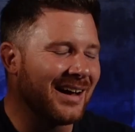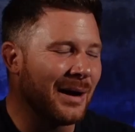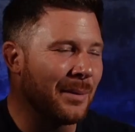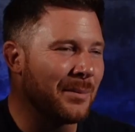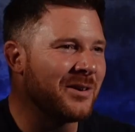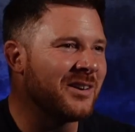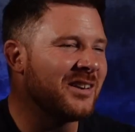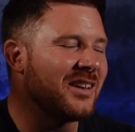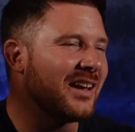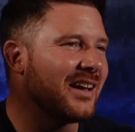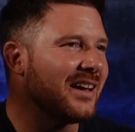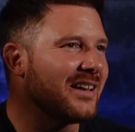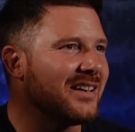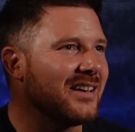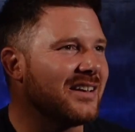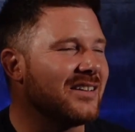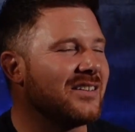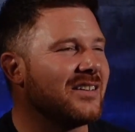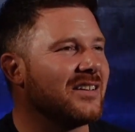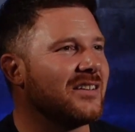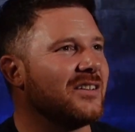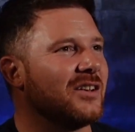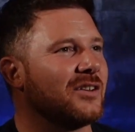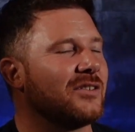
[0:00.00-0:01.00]
I mean, yeah,
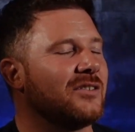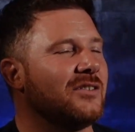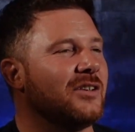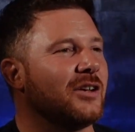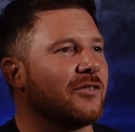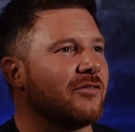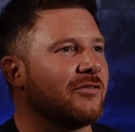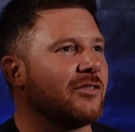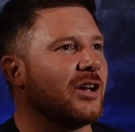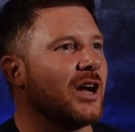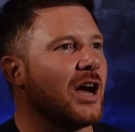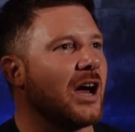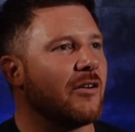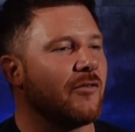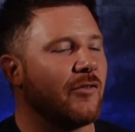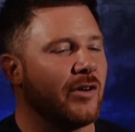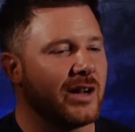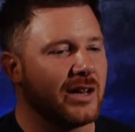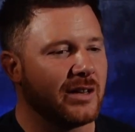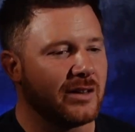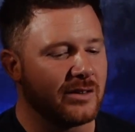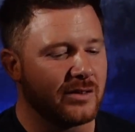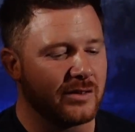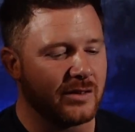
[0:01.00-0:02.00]
you are
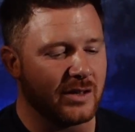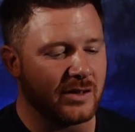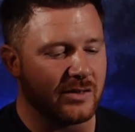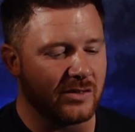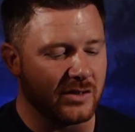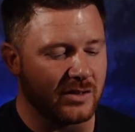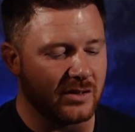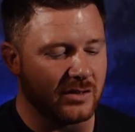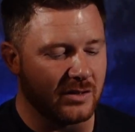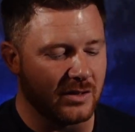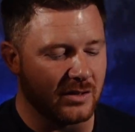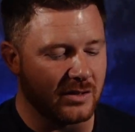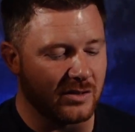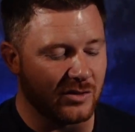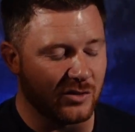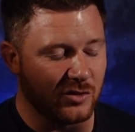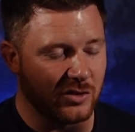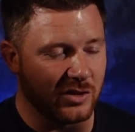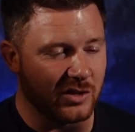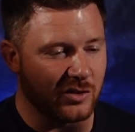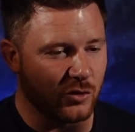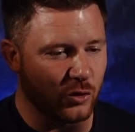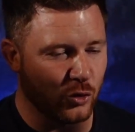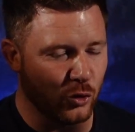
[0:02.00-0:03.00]
right.
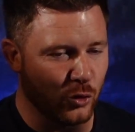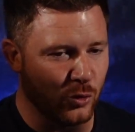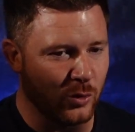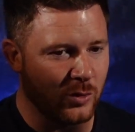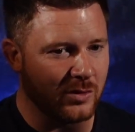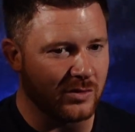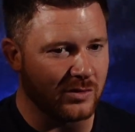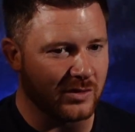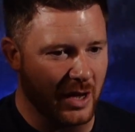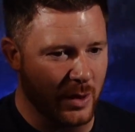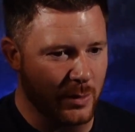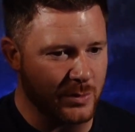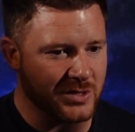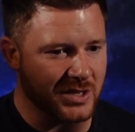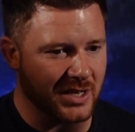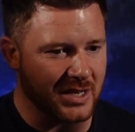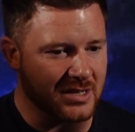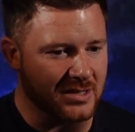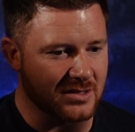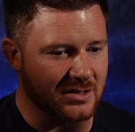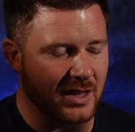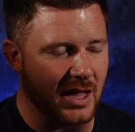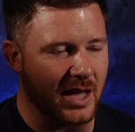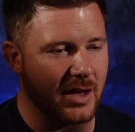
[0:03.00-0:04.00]
The two
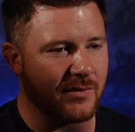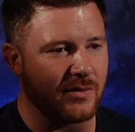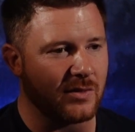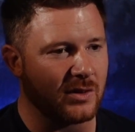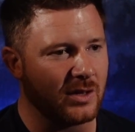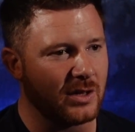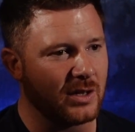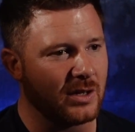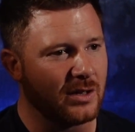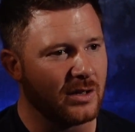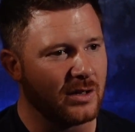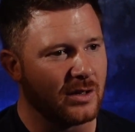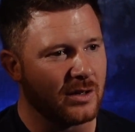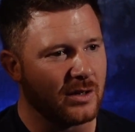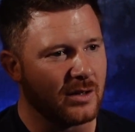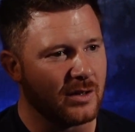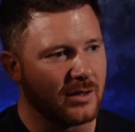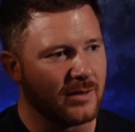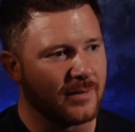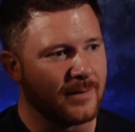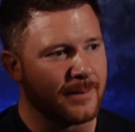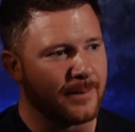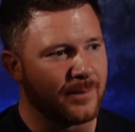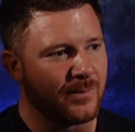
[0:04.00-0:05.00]
downsides, definitely
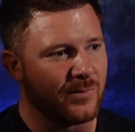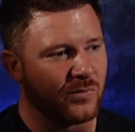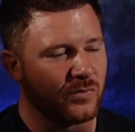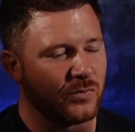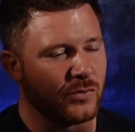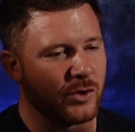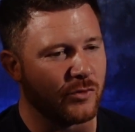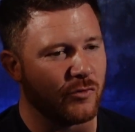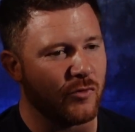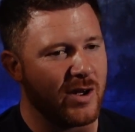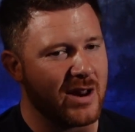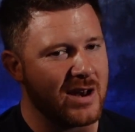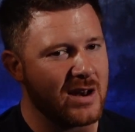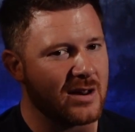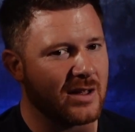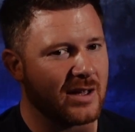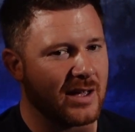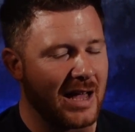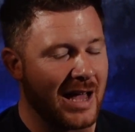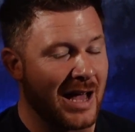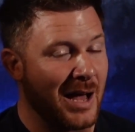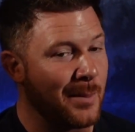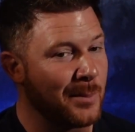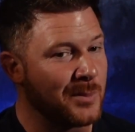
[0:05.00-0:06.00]
the rent
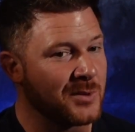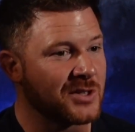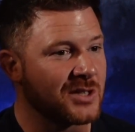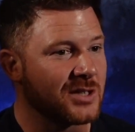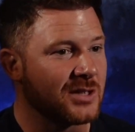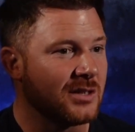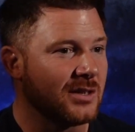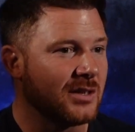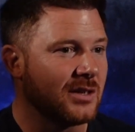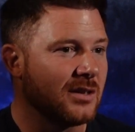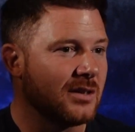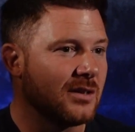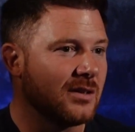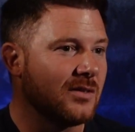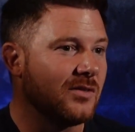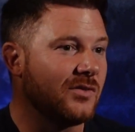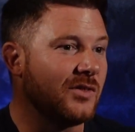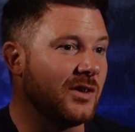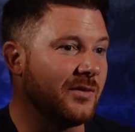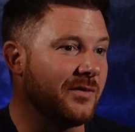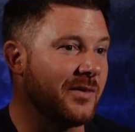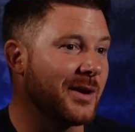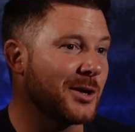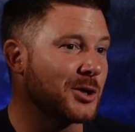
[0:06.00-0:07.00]
caps,
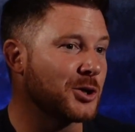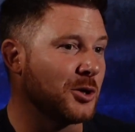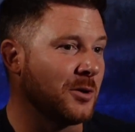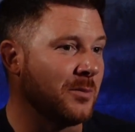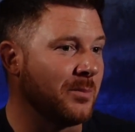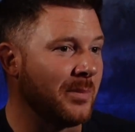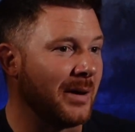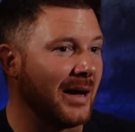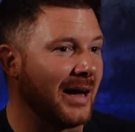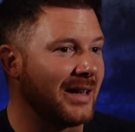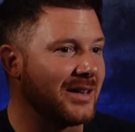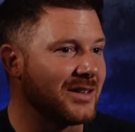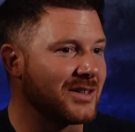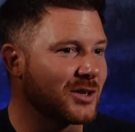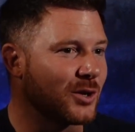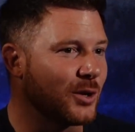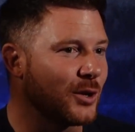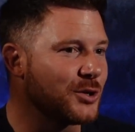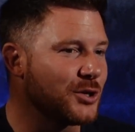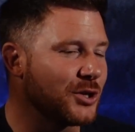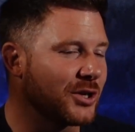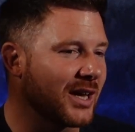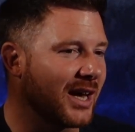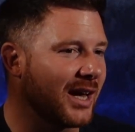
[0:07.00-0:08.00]
the eviction bans,
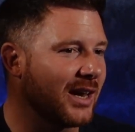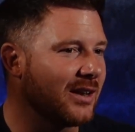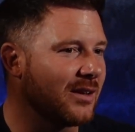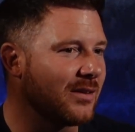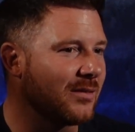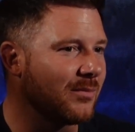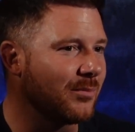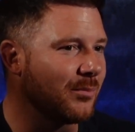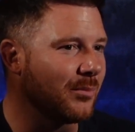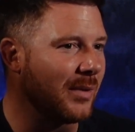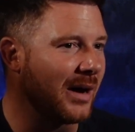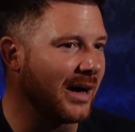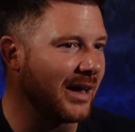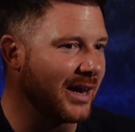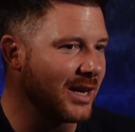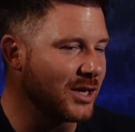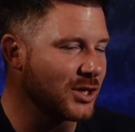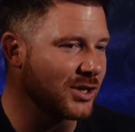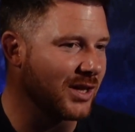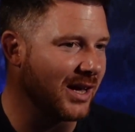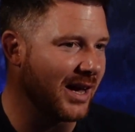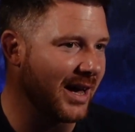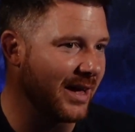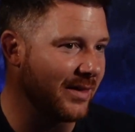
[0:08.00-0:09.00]
because you can't
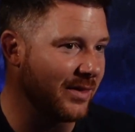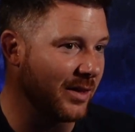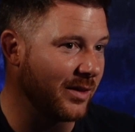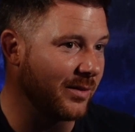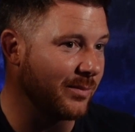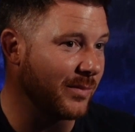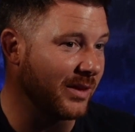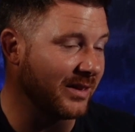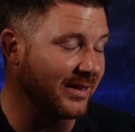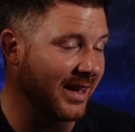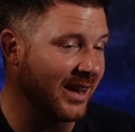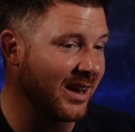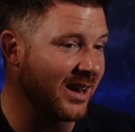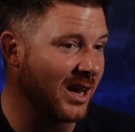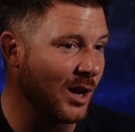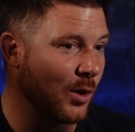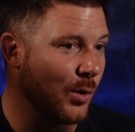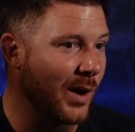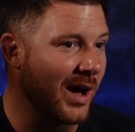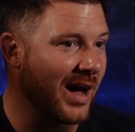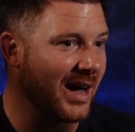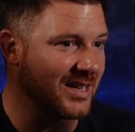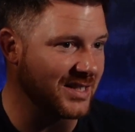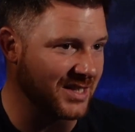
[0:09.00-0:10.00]
manage the tenant
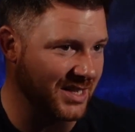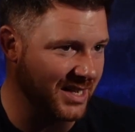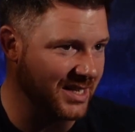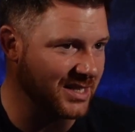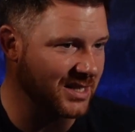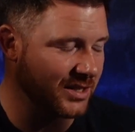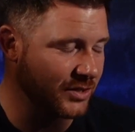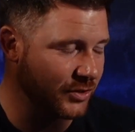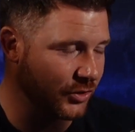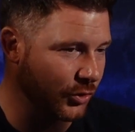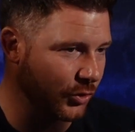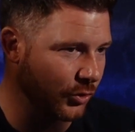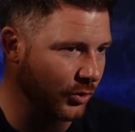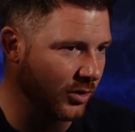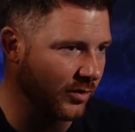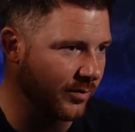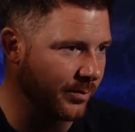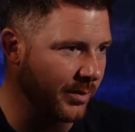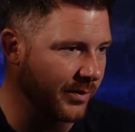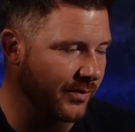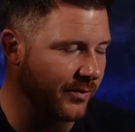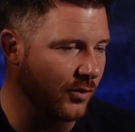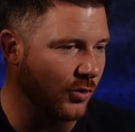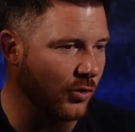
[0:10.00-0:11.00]
out as easily as you could have
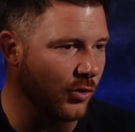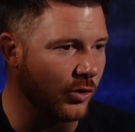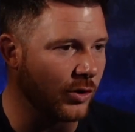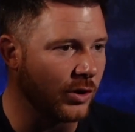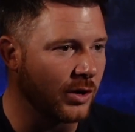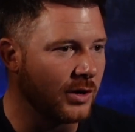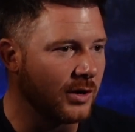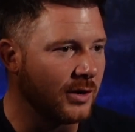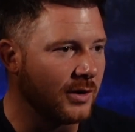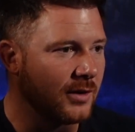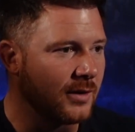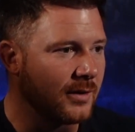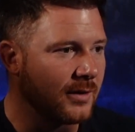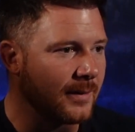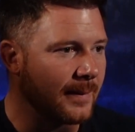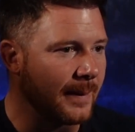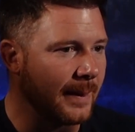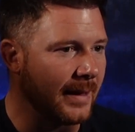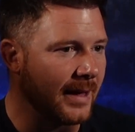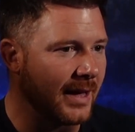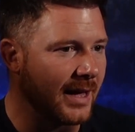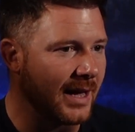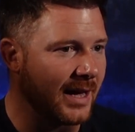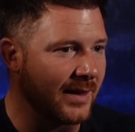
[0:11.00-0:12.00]
before,
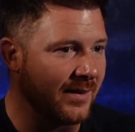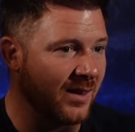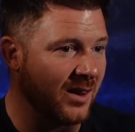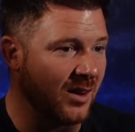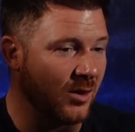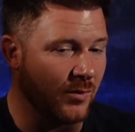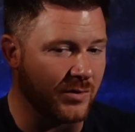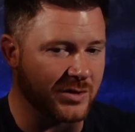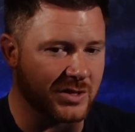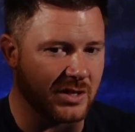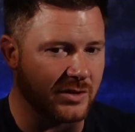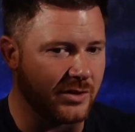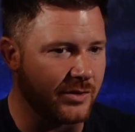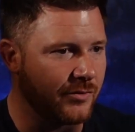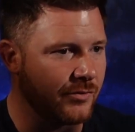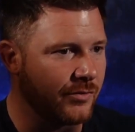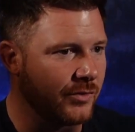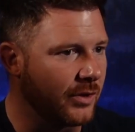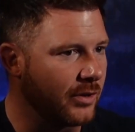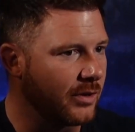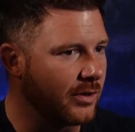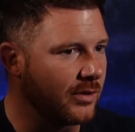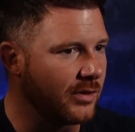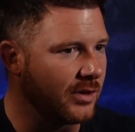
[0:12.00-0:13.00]
and then obviously
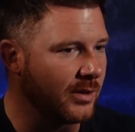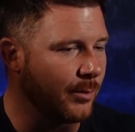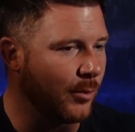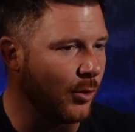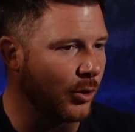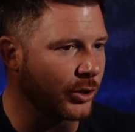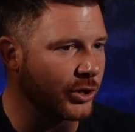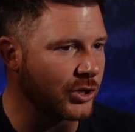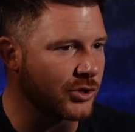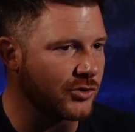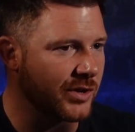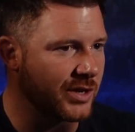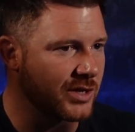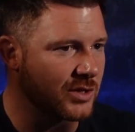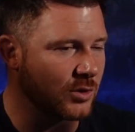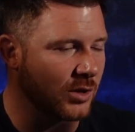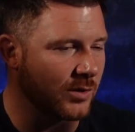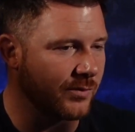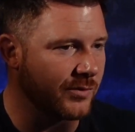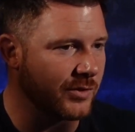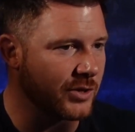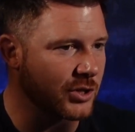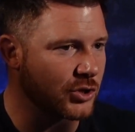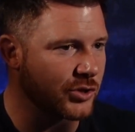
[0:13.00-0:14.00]
the mortgage rate's gone
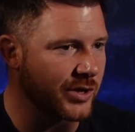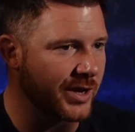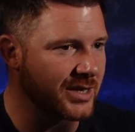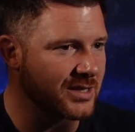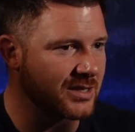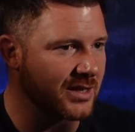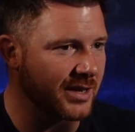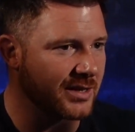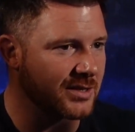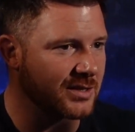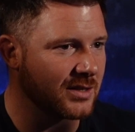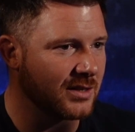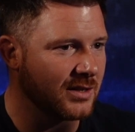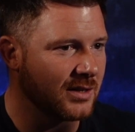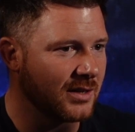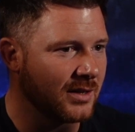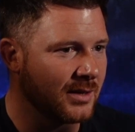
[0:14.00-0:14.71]
up for the stress test.